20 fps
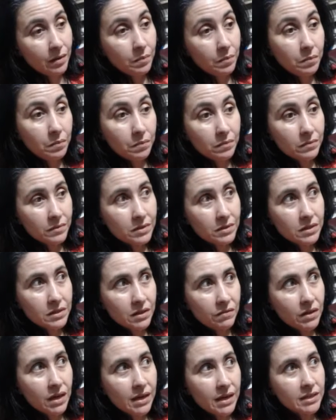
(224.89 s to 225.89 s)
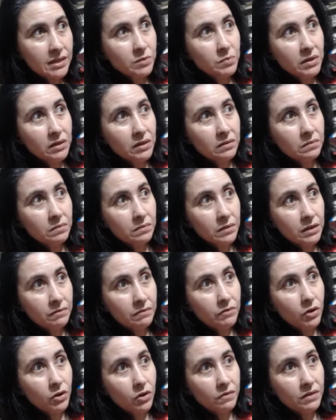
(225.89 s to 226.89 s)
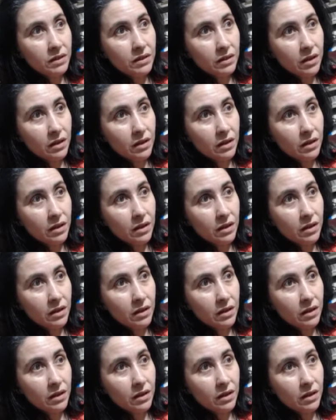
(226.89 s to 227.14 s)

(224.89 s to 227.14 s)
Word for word: Mm, Stephen King's been uh, involved in a